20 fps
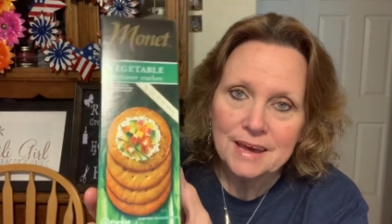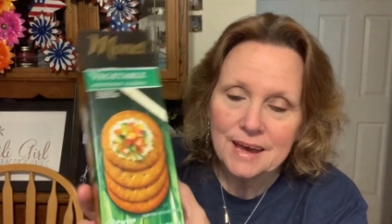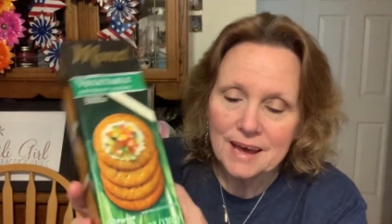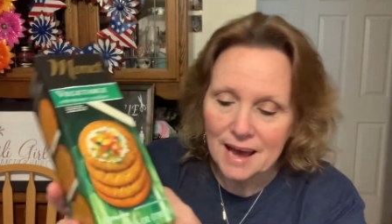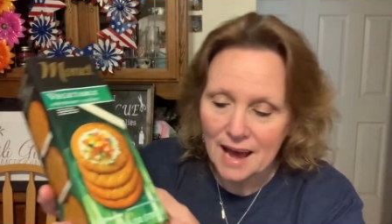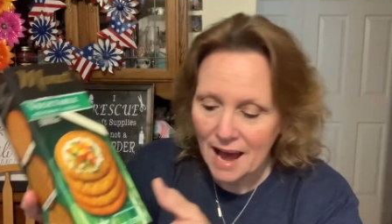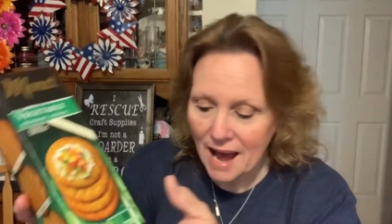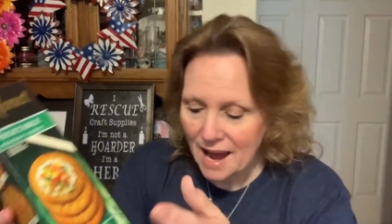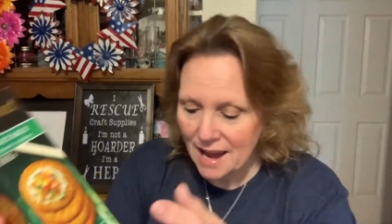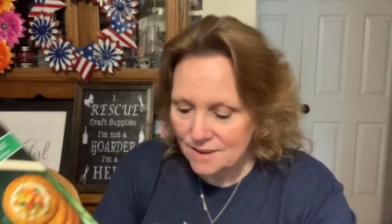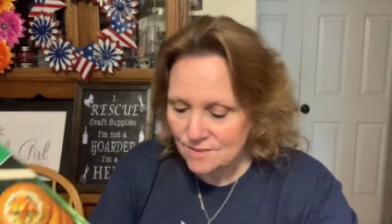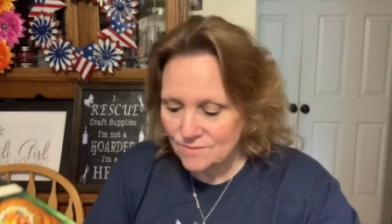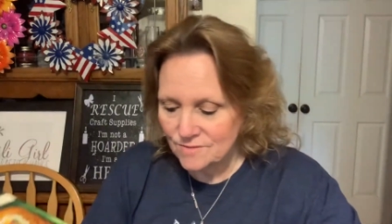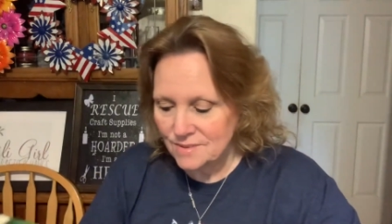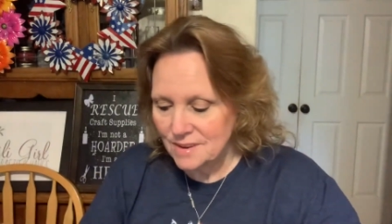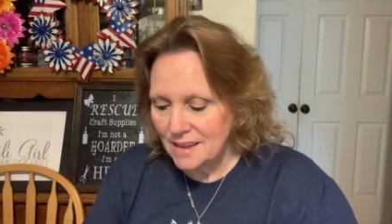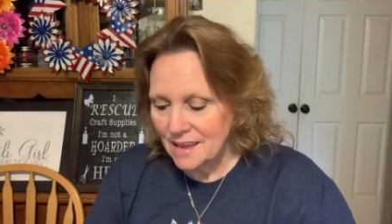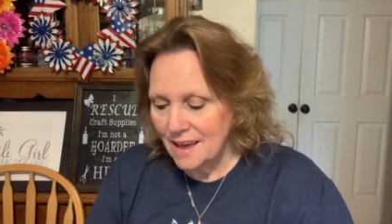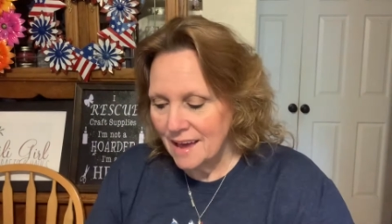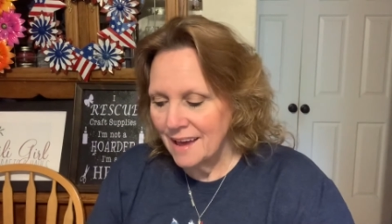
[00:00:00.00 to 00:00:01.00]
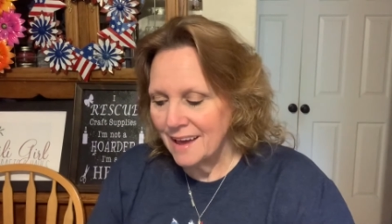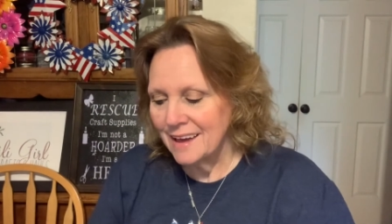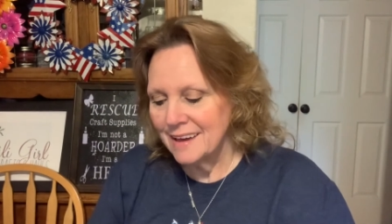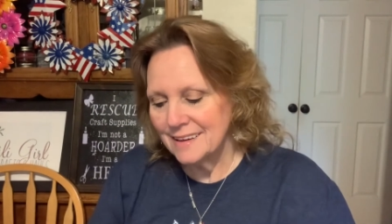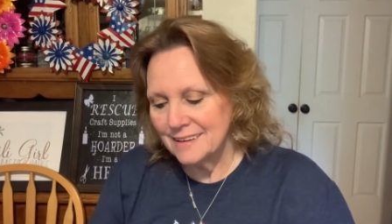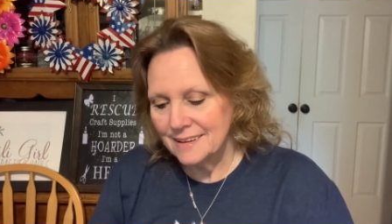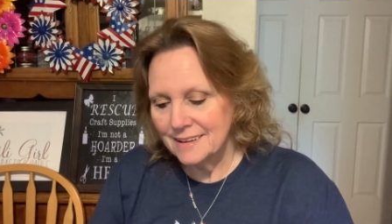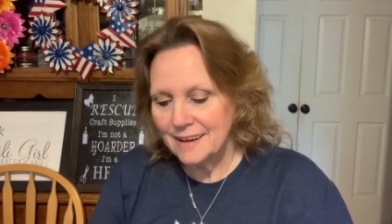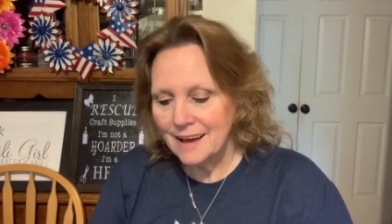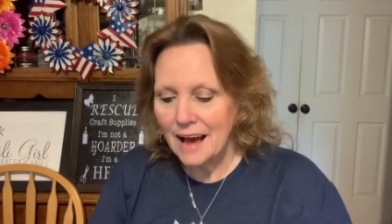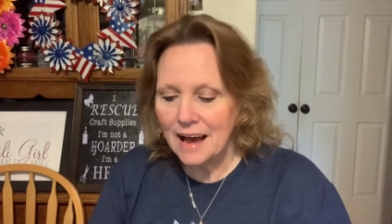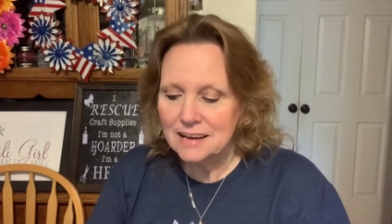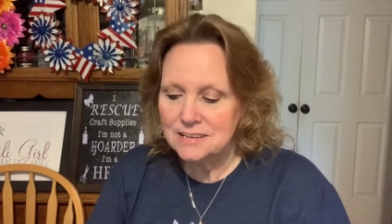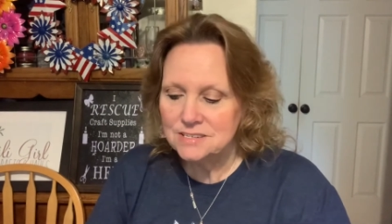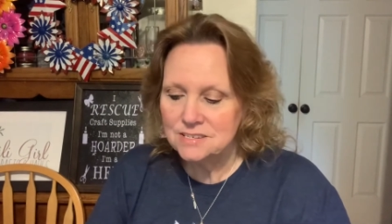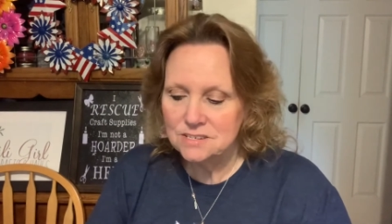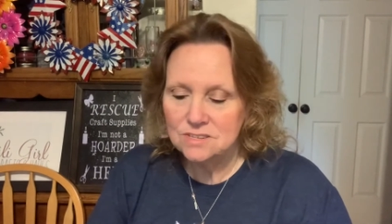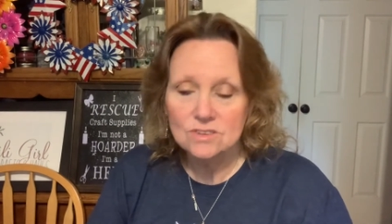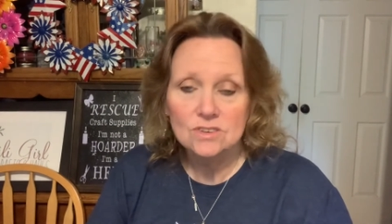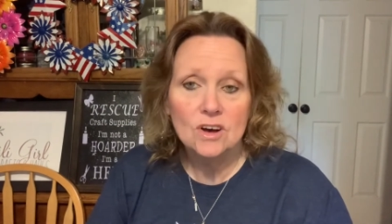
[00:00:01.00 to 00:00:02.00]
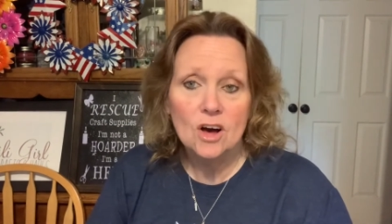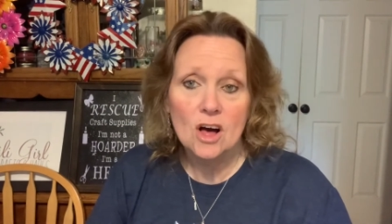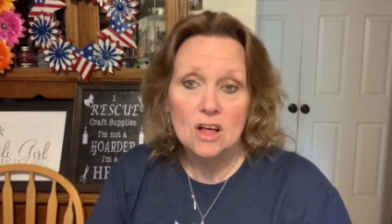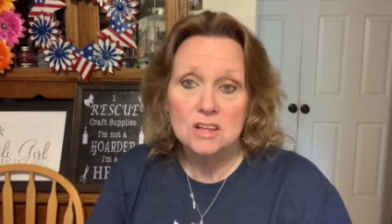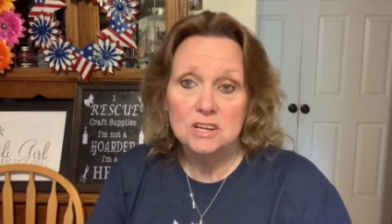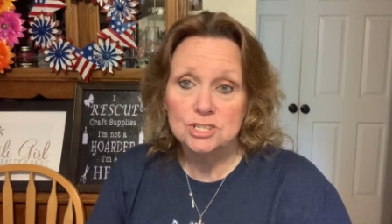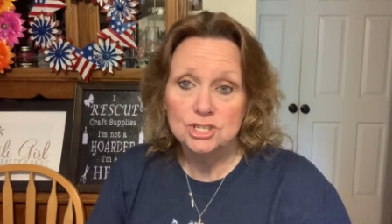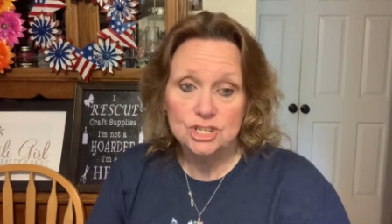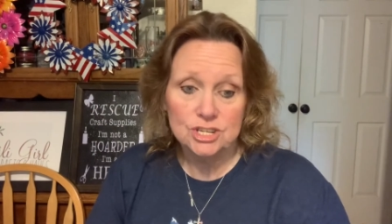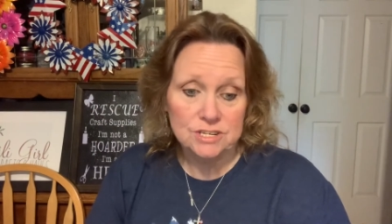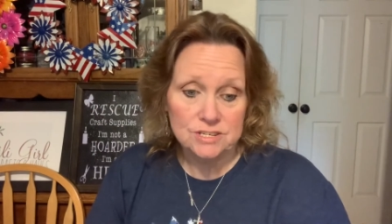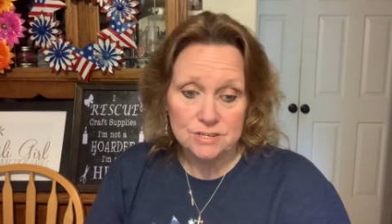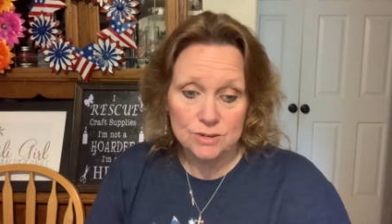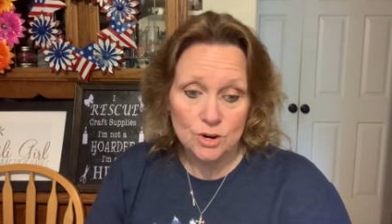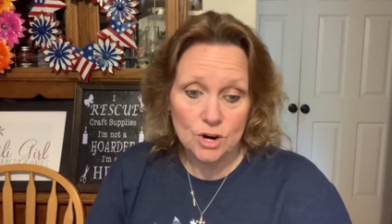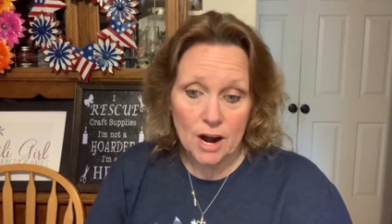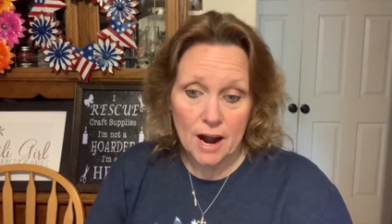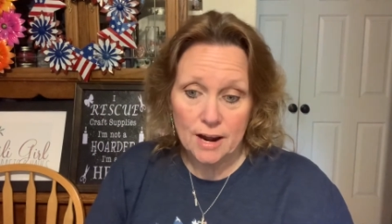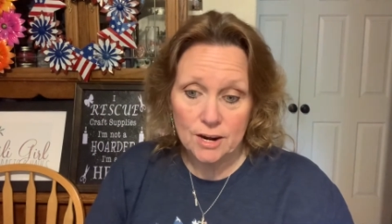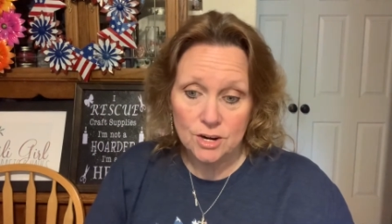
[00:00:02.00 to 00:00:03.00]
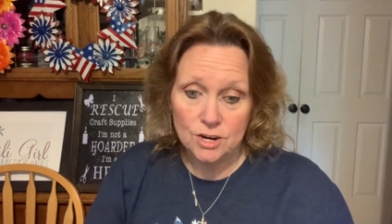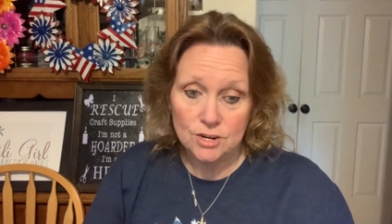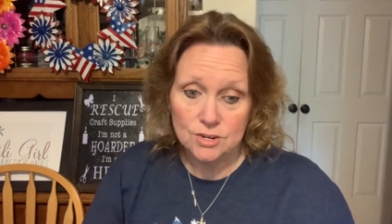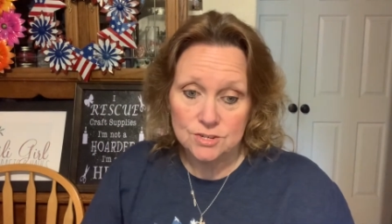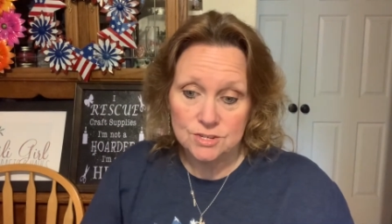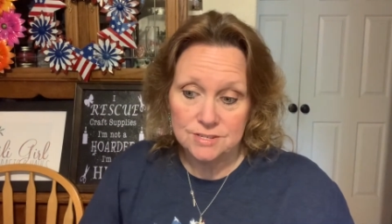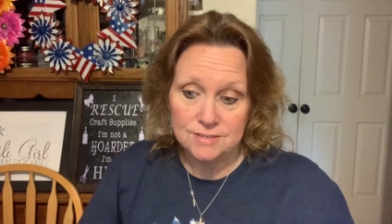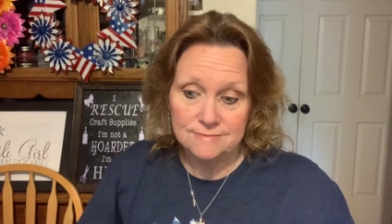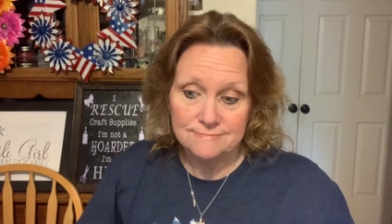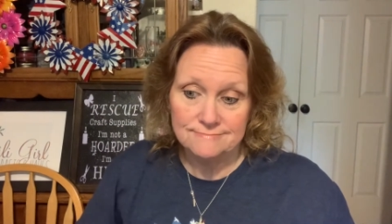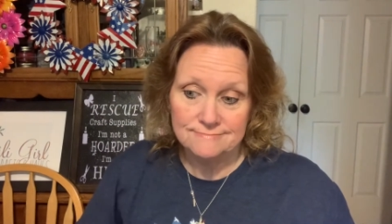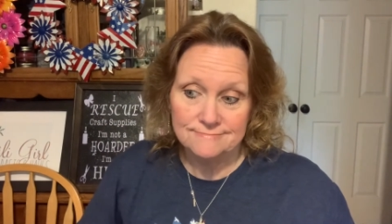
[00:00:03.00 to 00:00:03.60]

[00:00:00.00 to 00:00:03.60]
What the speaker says: I still call it cheese and crackers.